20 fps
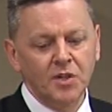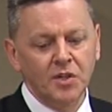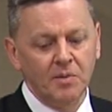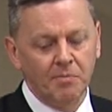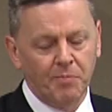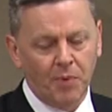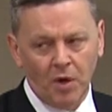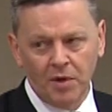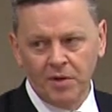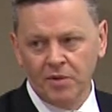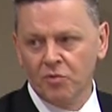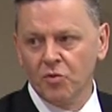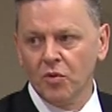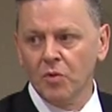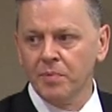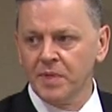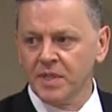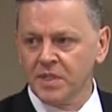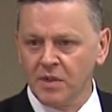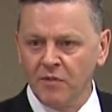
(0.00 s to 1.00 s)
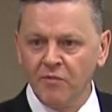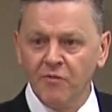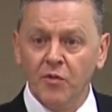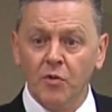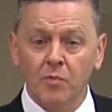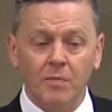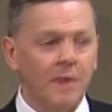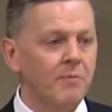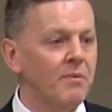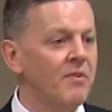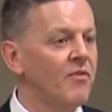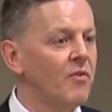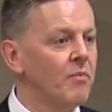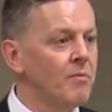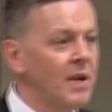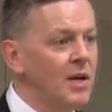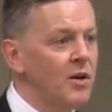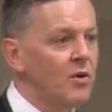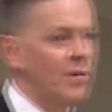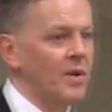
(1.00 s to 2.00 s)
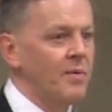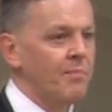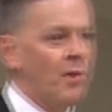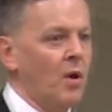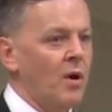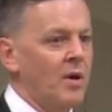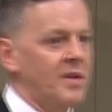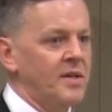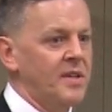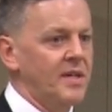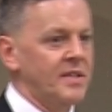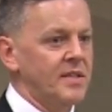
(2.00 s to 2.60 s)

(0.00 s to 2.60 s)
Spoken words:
to the Bond Group. And some of you may be familiar with Bond.